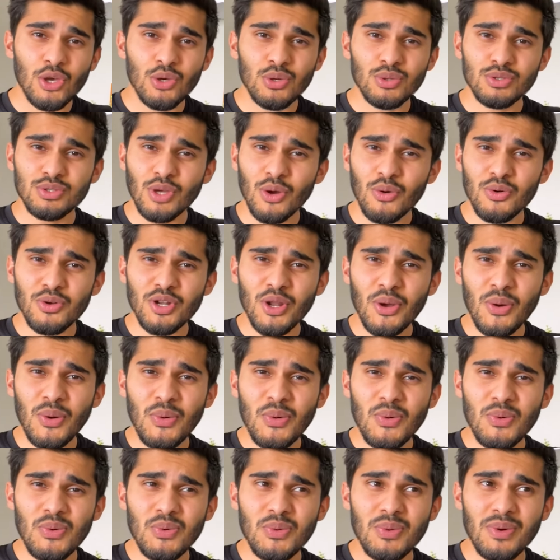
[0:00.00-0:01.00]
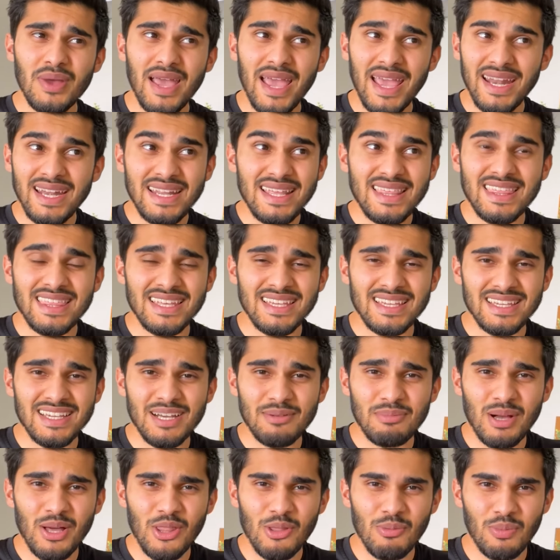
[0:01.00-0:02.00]
who don't know anything
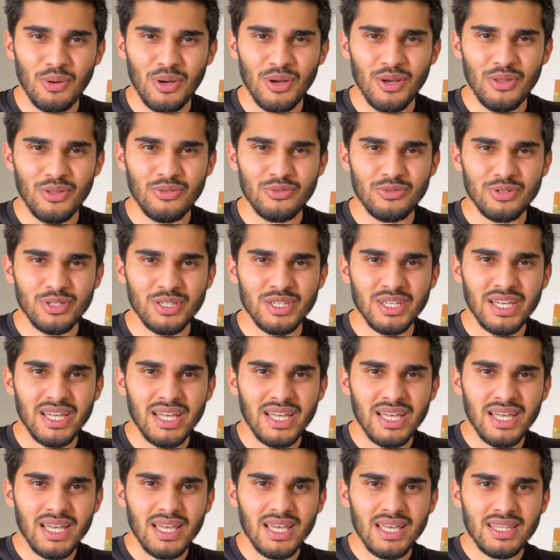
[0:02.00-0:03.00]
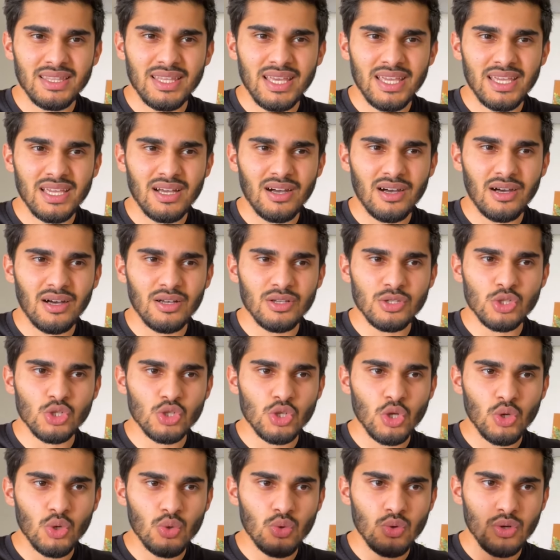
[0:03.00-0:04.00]
about the Part 3. They are
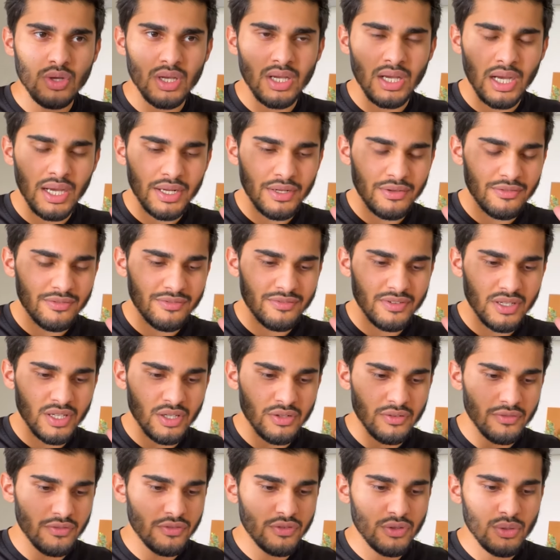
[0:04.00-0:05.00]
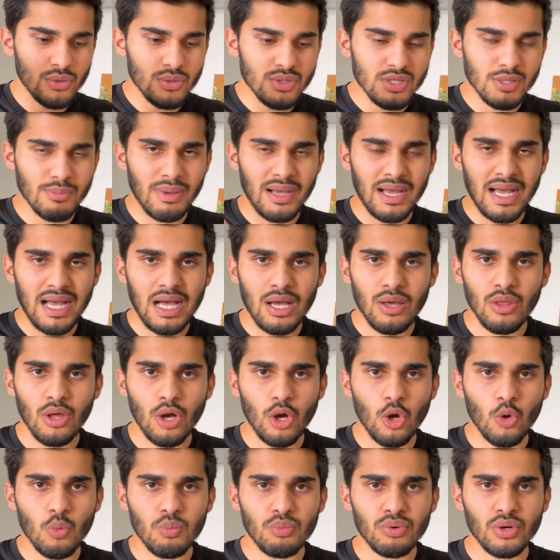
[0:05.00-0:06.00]
so kind of confused about how the
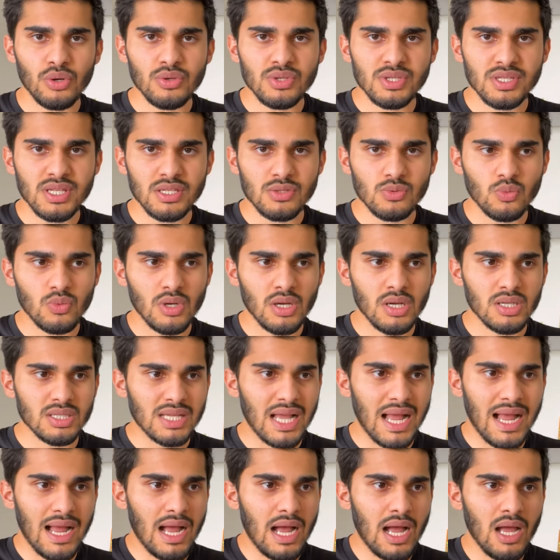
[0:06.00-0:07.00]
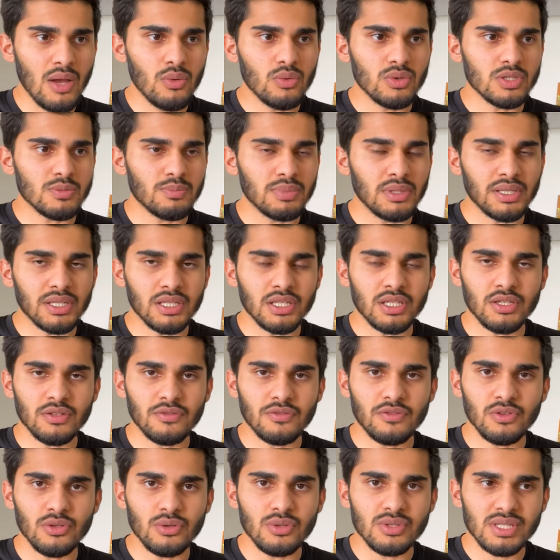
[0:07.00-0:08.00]
whole process worked. I was bloody
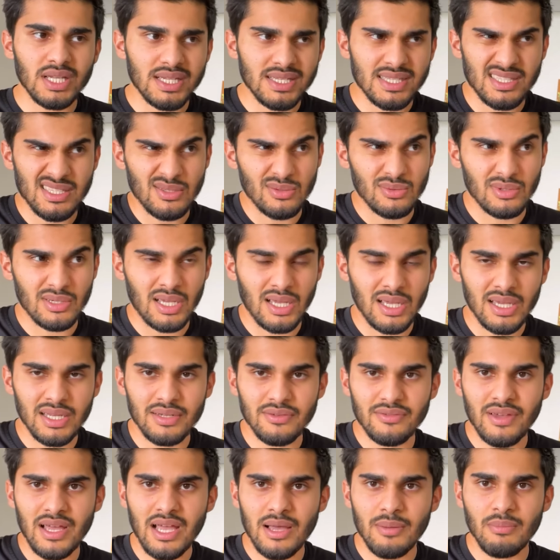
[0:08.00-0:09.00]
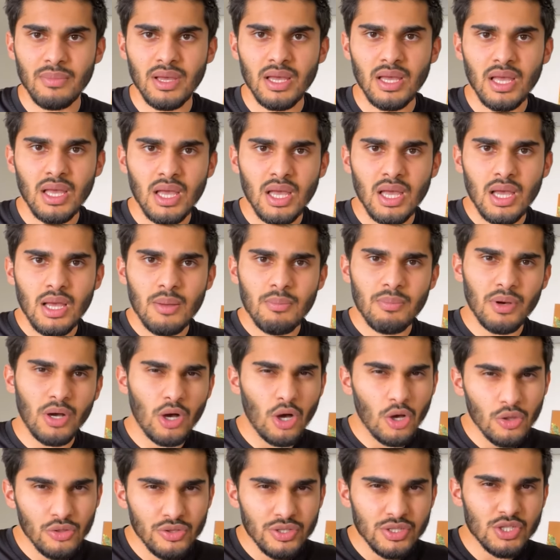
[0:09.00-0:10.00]
confused. I still kind of am. But
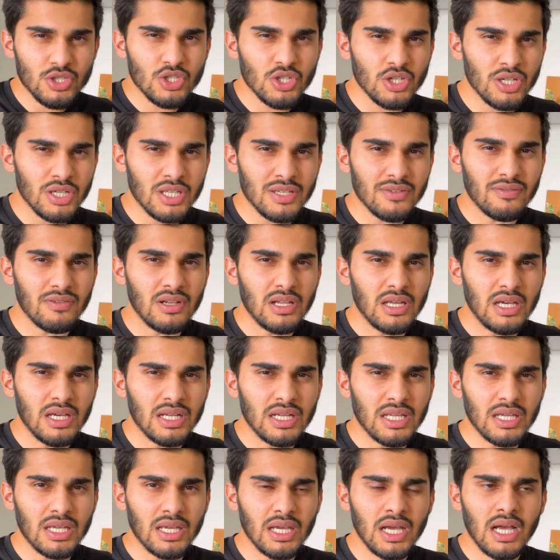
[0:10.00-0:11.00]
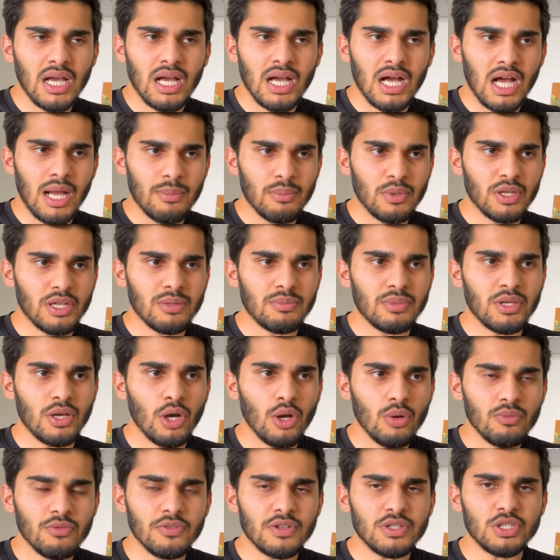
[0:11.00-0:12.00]
on this journey of learning, I'm going to be
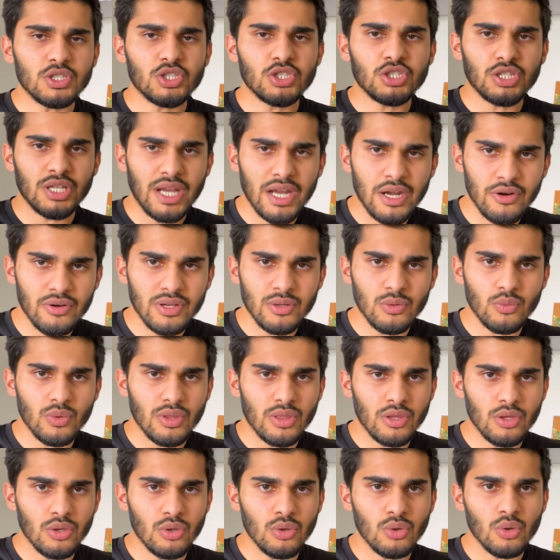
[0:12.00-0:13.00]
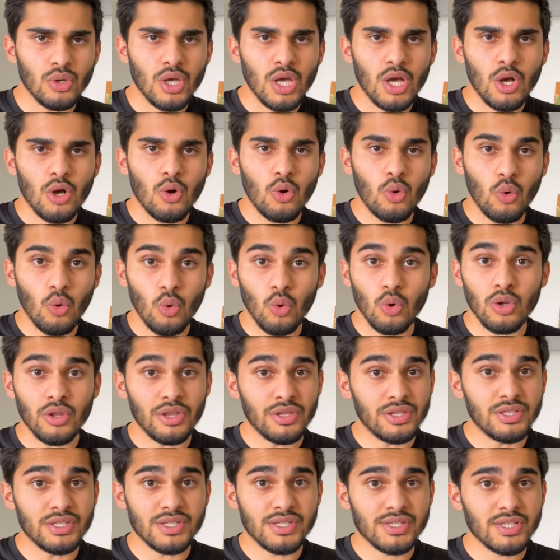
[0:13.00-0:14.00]
hopefully sharing with you all of
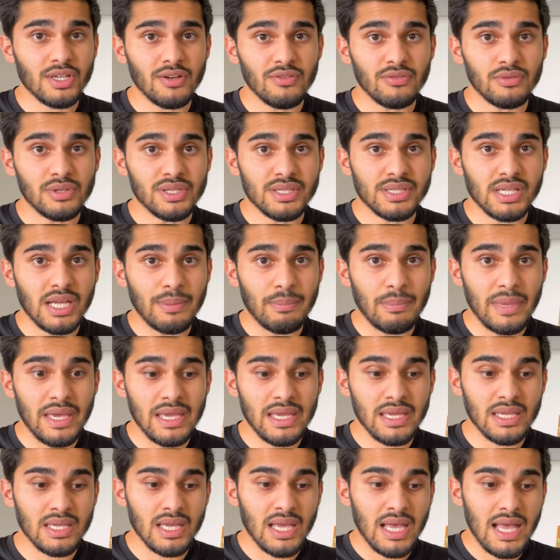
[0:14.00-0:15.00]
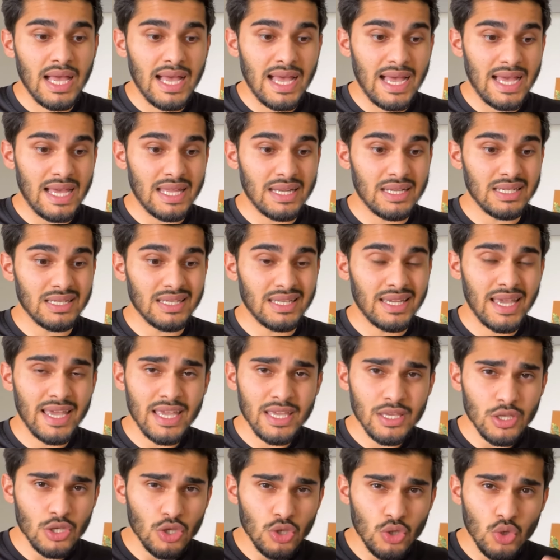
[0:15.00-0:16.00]
the discoveries I make and
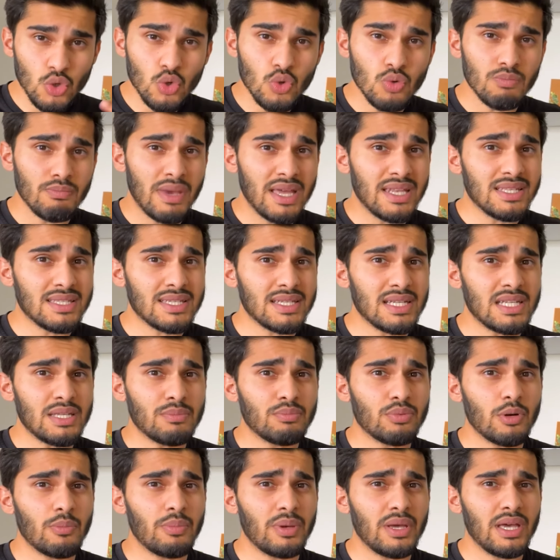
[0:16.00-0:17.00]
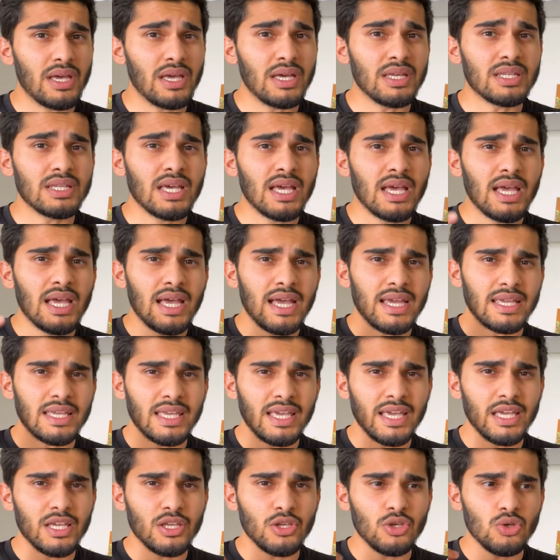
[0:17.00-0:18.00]
getting you mentally prepared and
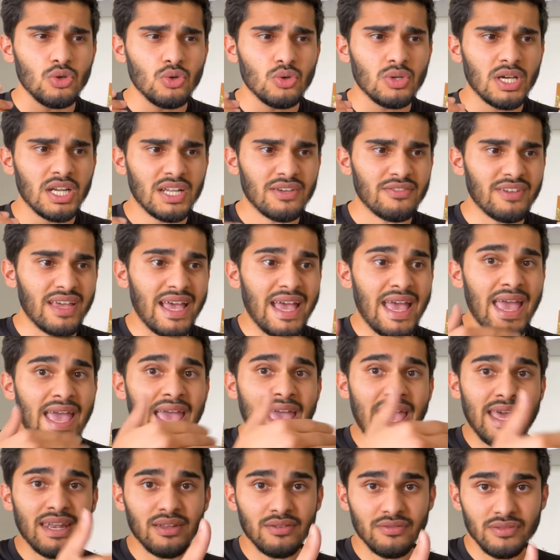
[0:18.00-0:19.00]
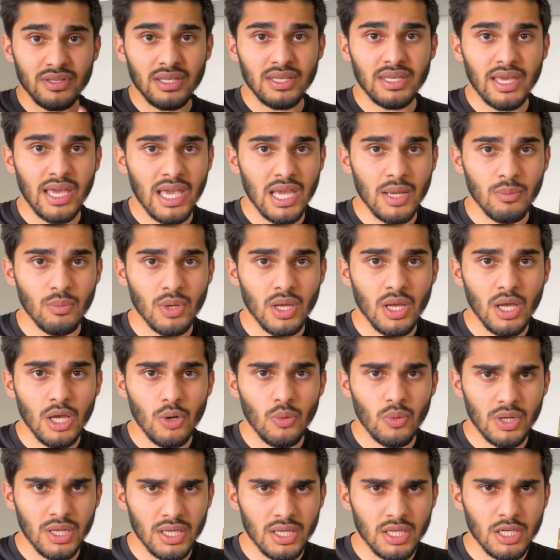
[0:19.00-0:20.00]
getting you kind of ahead of the game
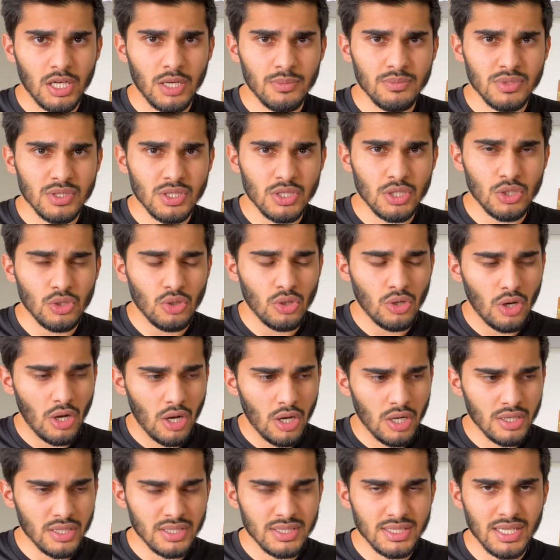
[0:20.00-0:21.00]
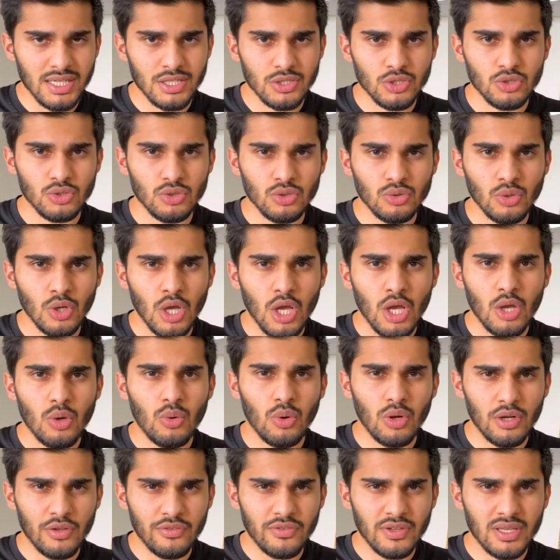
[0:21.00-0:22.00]
when it comes to your architectural
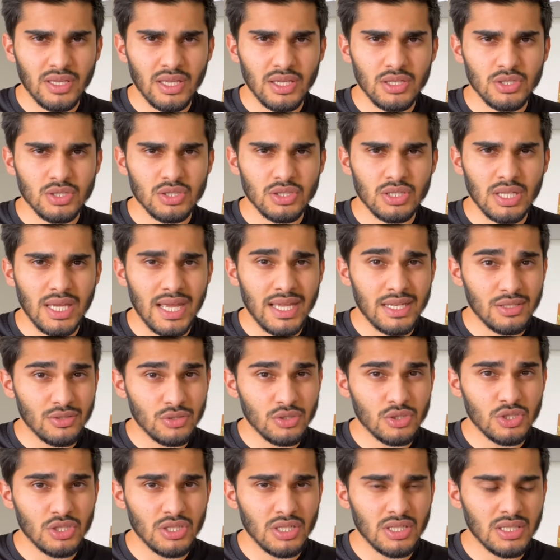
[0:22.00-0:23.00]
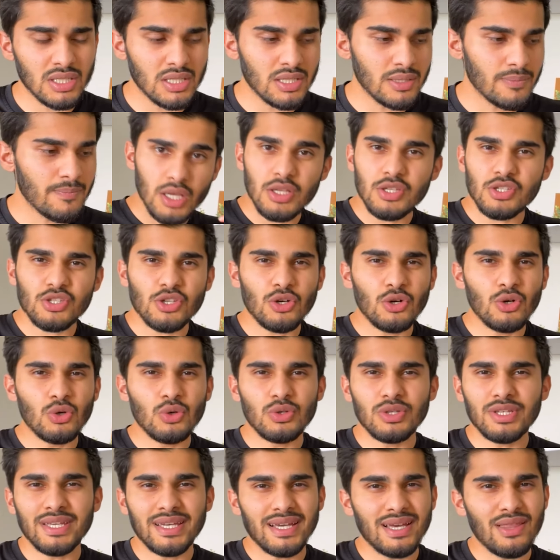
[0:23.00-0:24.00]
qualification and your journey. So
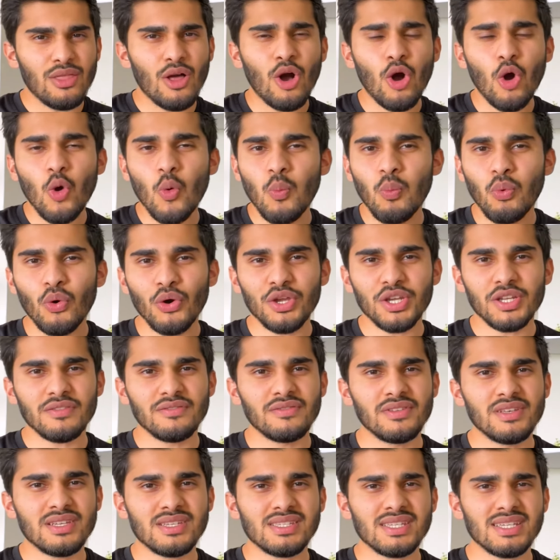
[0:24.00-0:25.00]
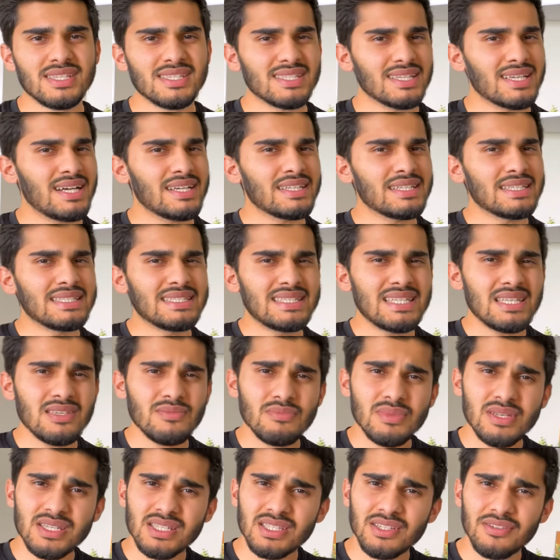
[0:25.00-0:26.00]
yeah, the whole point of this is to kind of
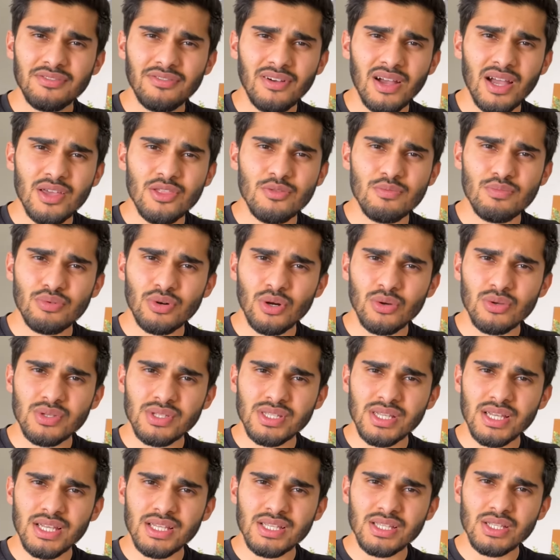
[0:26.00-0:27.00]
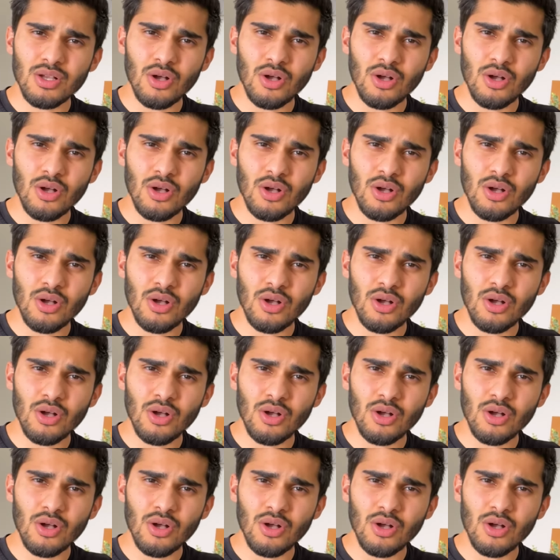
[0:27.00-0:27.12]
demystify the process